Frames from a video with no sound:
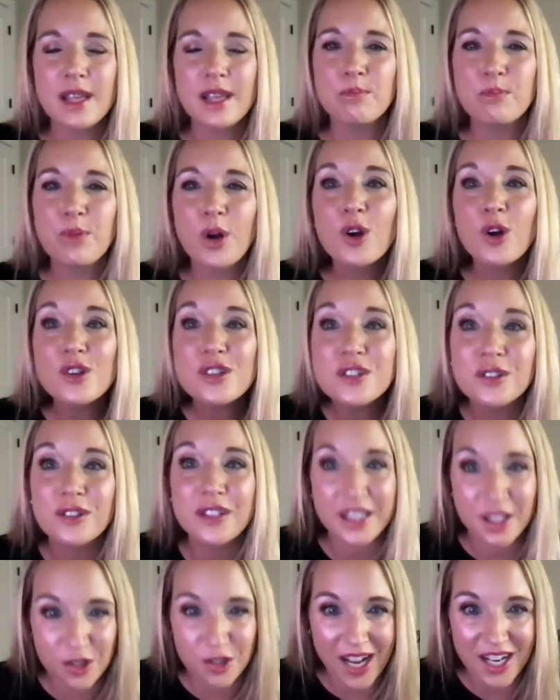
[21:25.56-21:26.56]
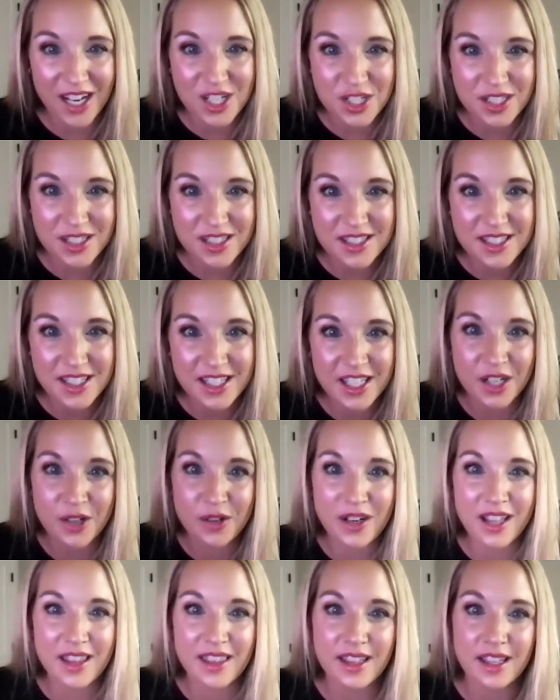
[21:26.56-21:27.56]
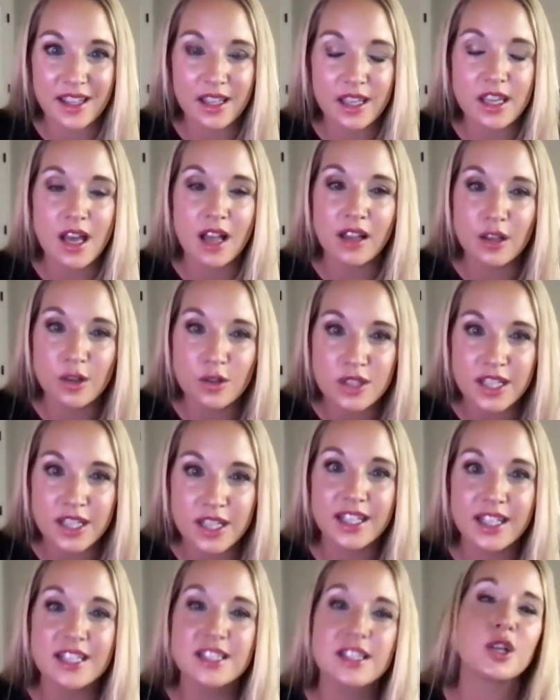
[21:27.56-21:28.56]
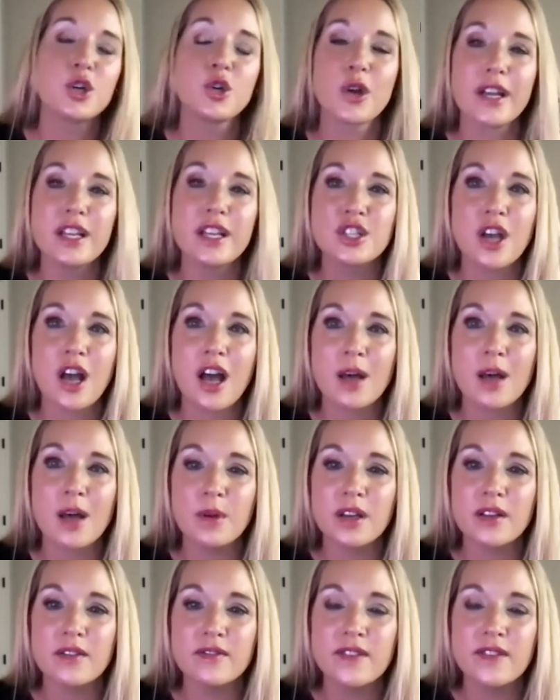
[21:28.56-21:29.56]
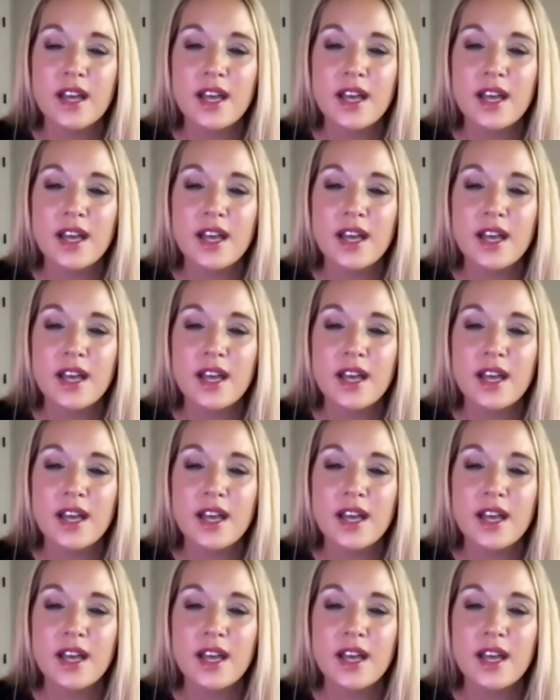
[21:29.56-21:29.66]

personal interactions, and I think Yellowdig does a great job of,